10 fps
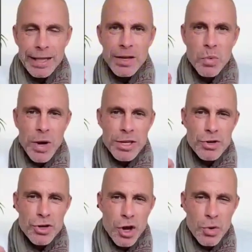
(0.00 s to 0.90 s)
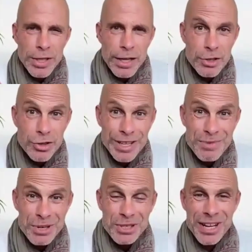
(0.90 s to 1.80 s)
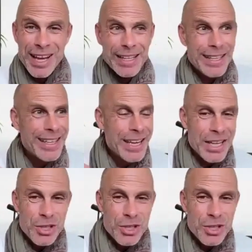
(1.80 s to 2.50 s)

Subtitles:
And then when you know what that dream looks like in